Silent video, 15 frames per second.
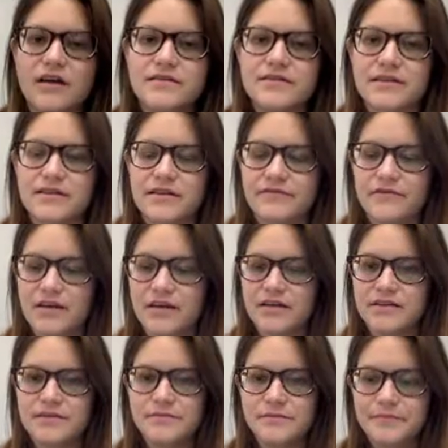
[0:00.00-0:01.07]

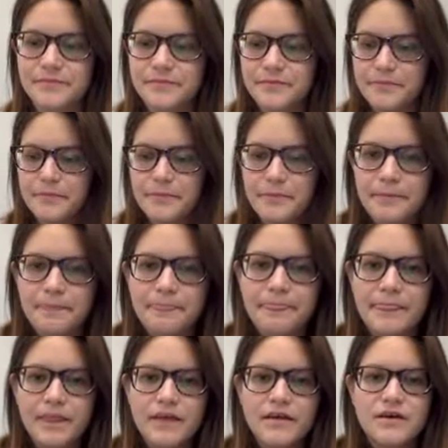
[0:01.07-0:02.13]
significant.
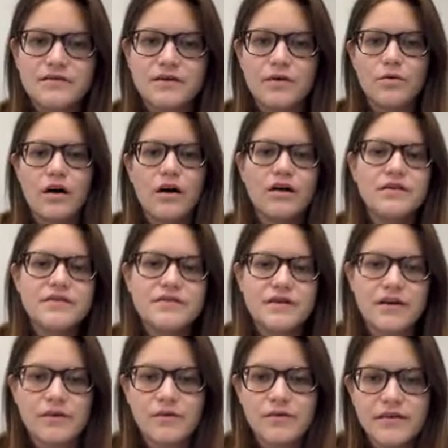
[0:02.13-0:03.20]
So
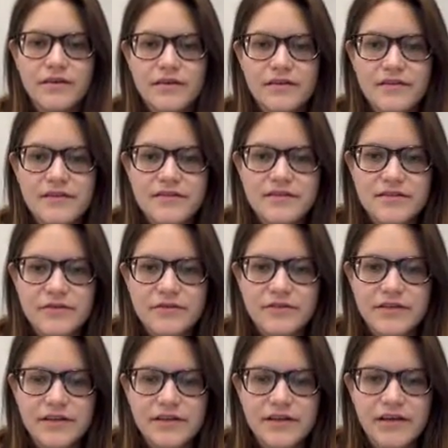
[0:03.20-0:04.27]
also, this 0
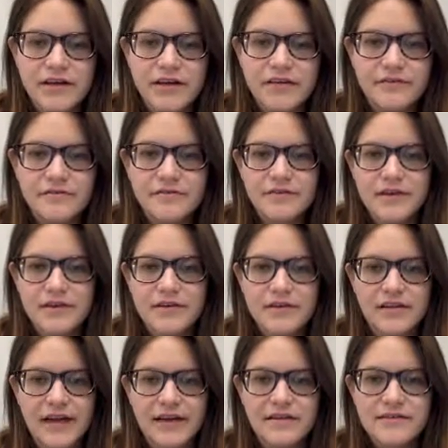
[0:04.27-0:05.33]
down here in the
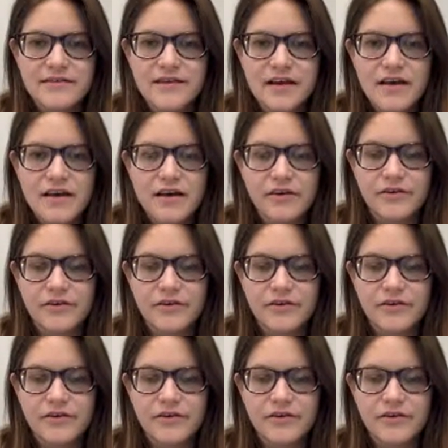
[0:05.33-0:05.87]
likes, or